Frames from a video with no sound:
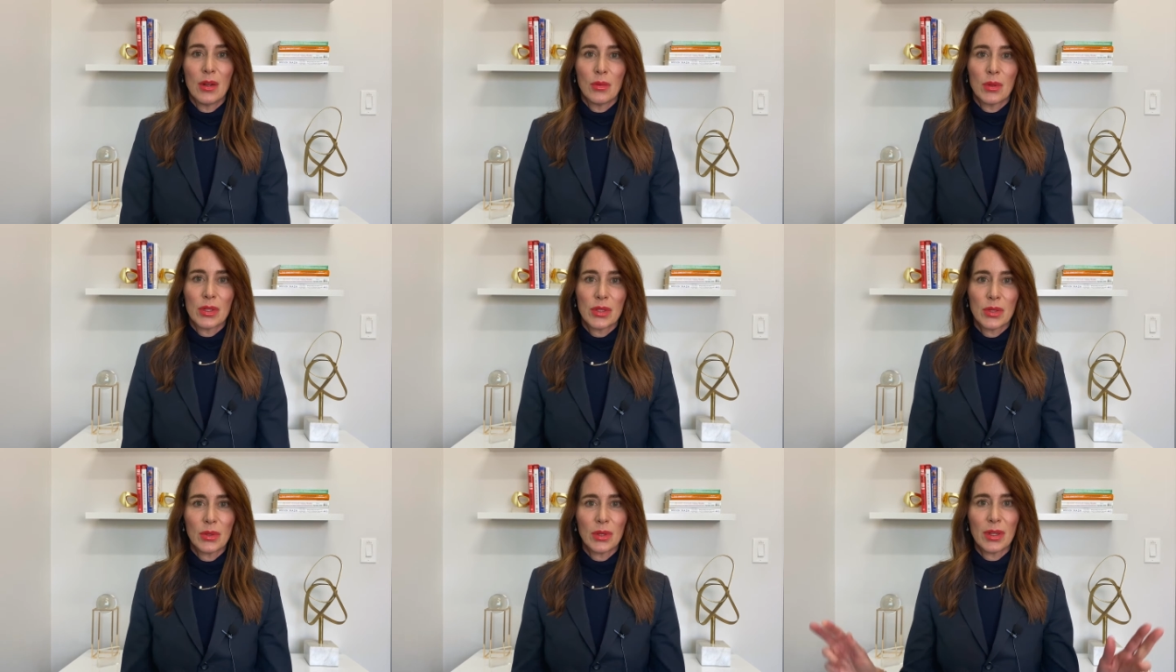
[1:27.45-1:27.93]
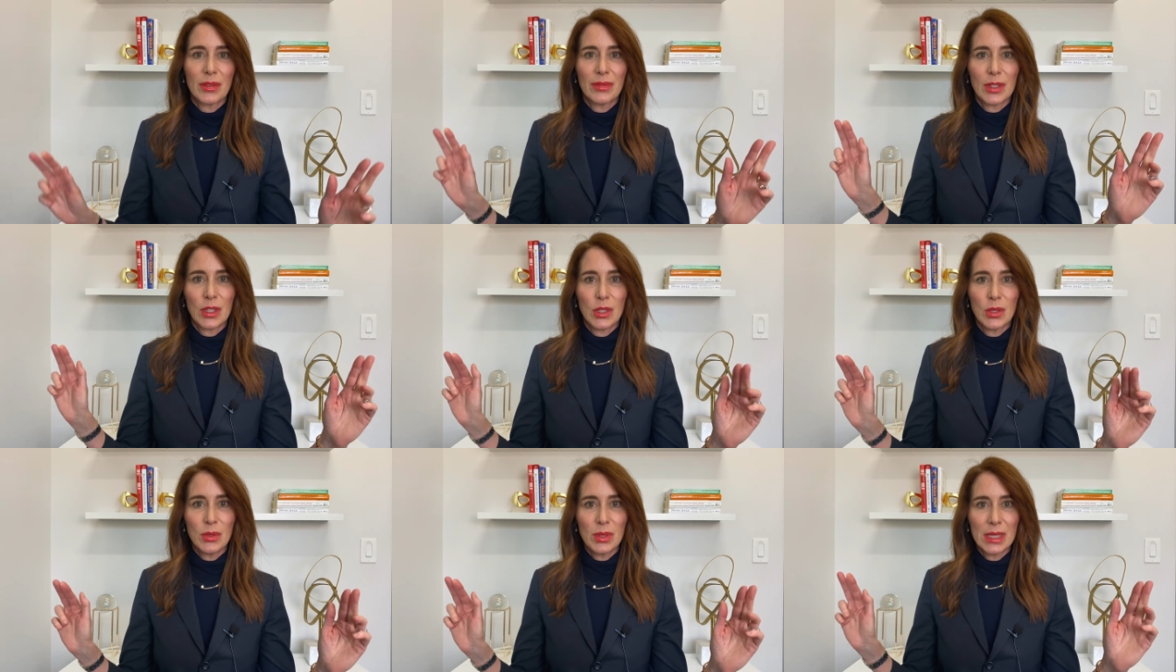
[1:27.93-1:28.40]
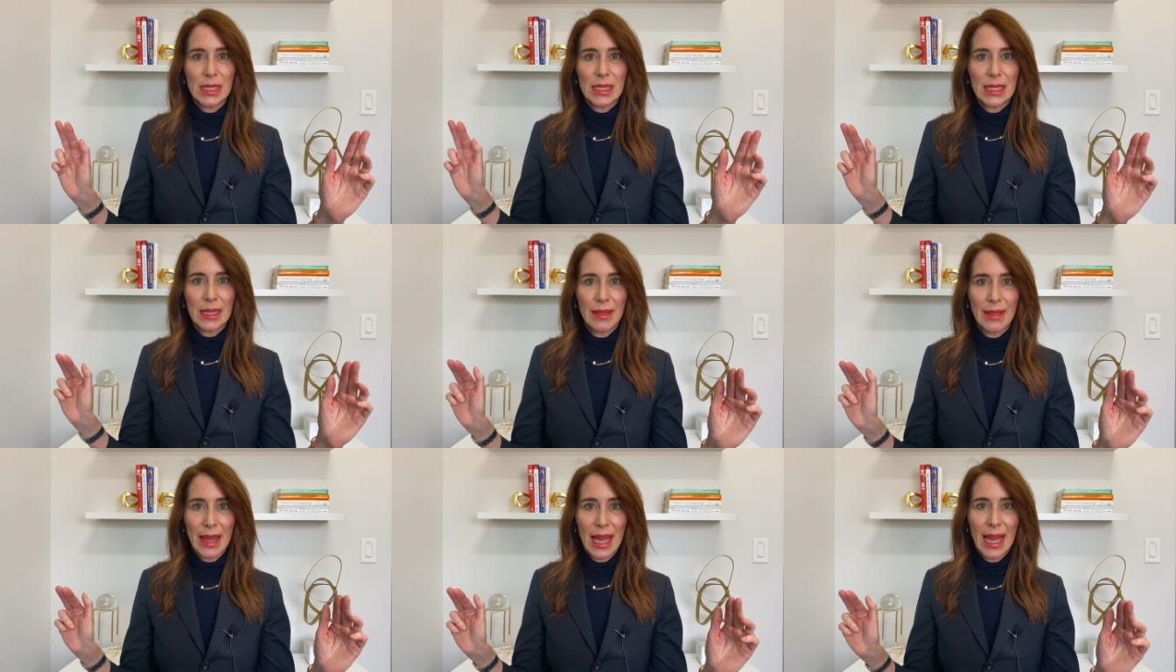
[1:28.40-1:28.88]
We're sort of used
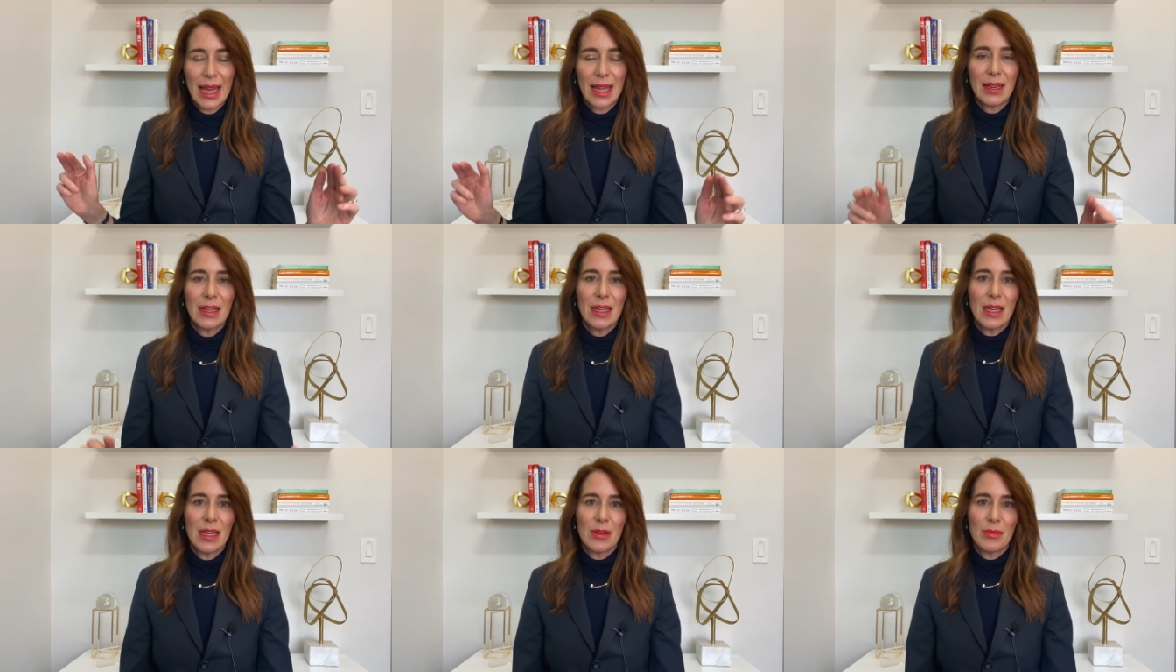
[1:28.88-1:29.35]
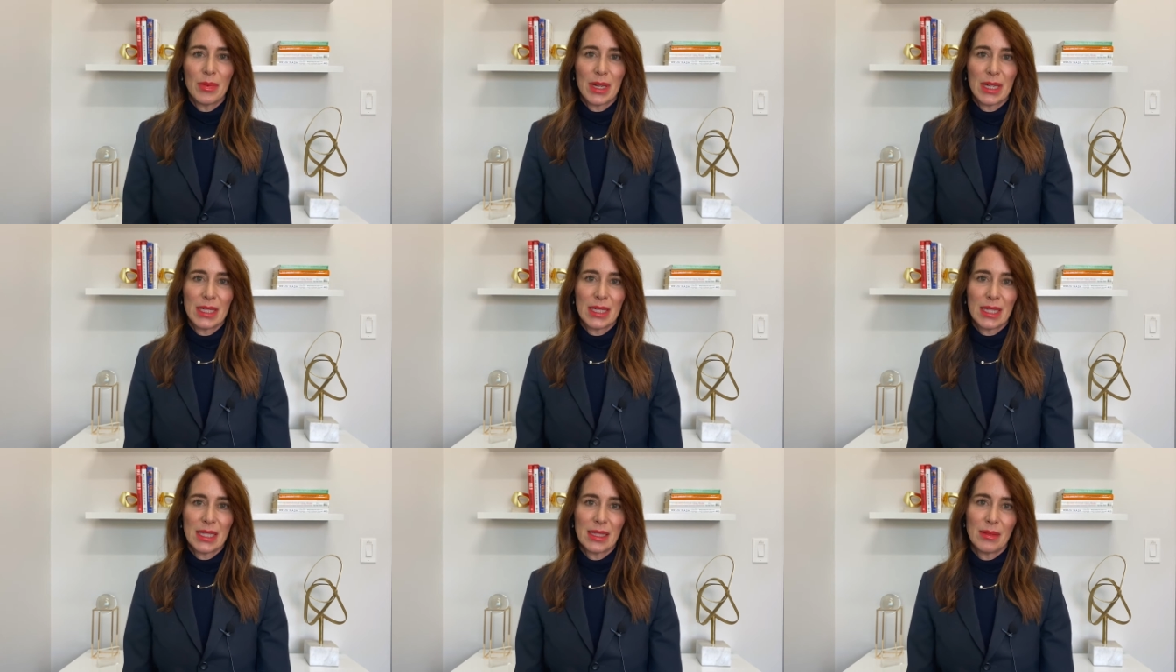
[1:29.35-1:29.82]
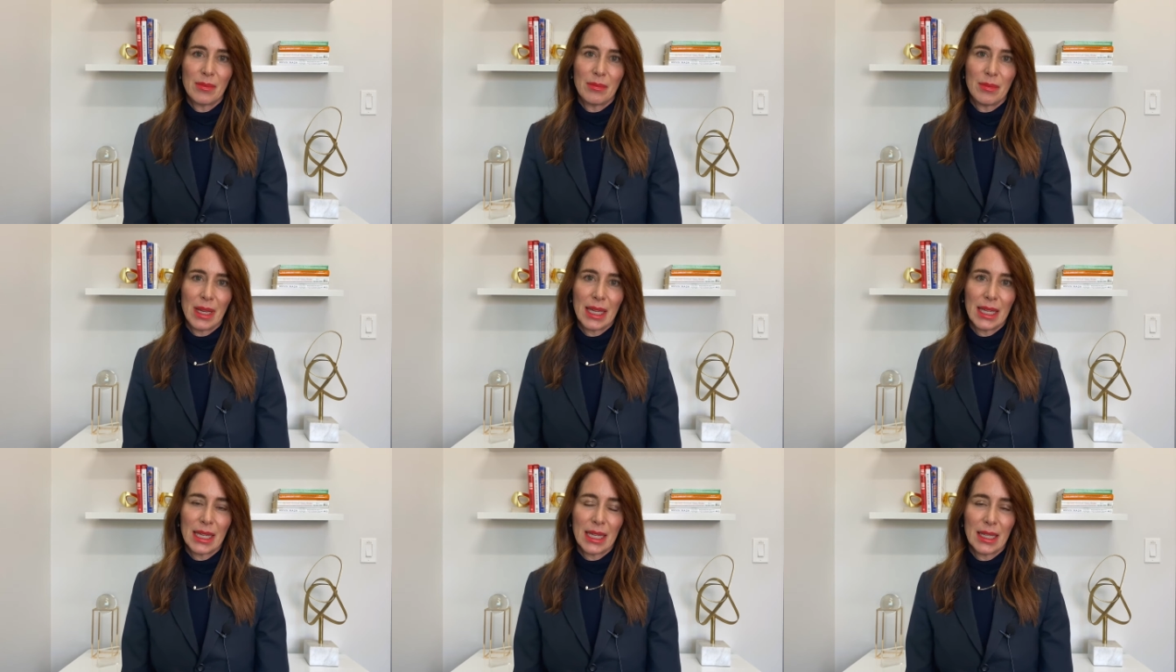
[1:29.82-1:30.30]
to that, but it doesn't
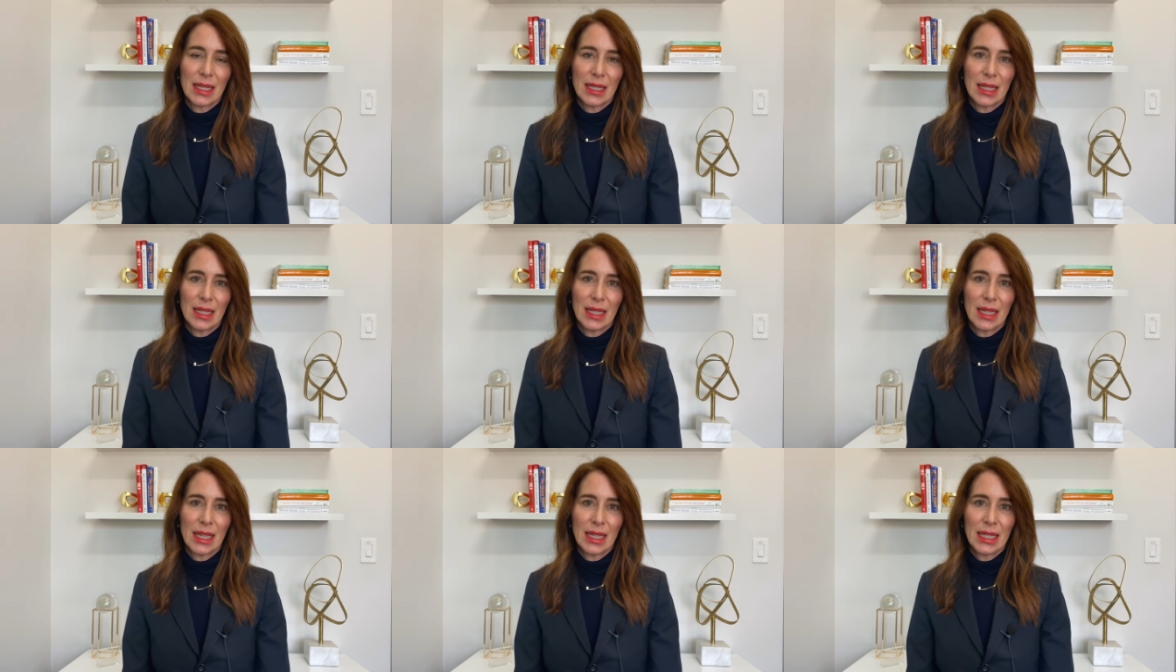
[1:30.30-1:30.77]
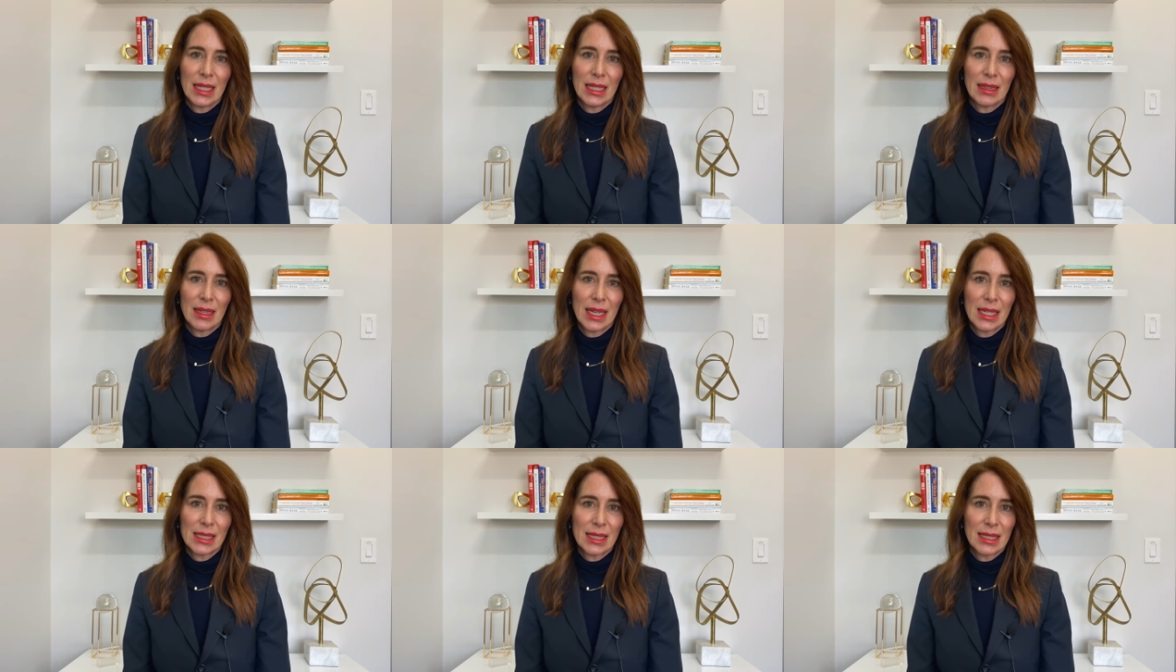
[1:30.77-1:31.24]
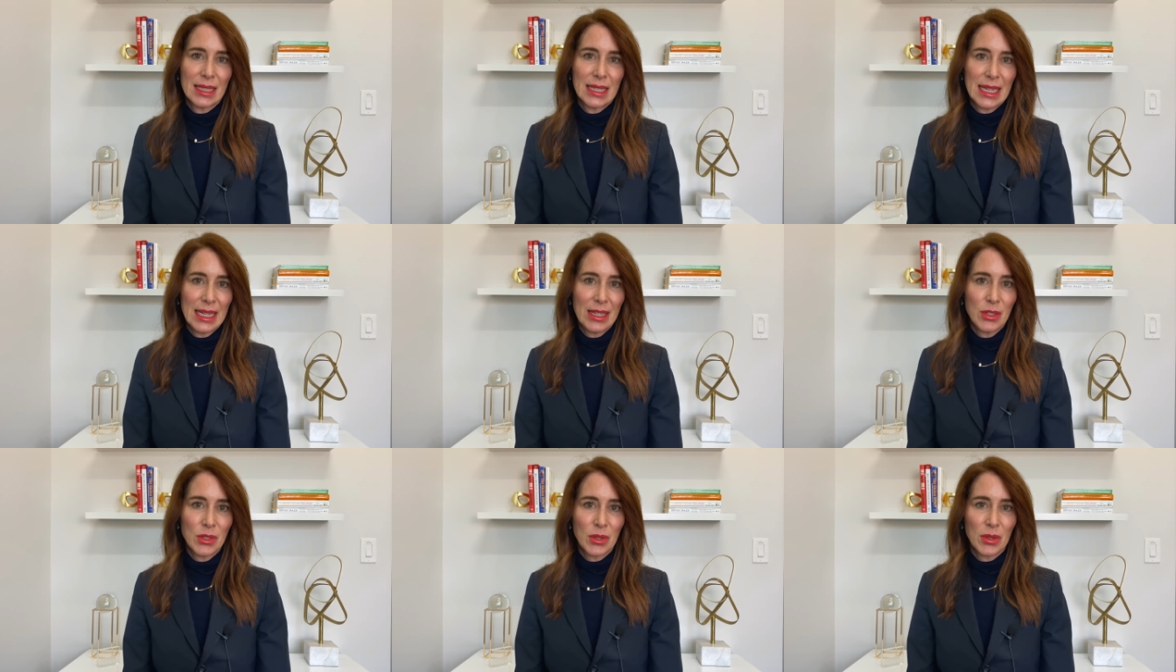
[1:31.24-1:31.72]
make it any less
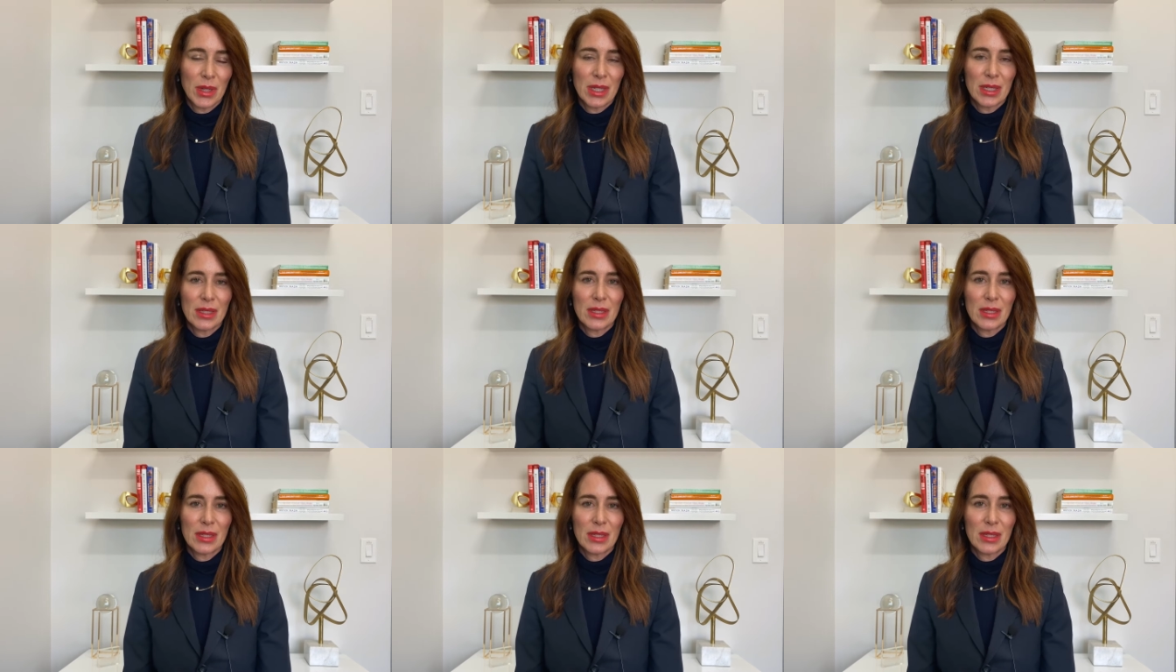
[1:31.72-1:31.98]
dangerous.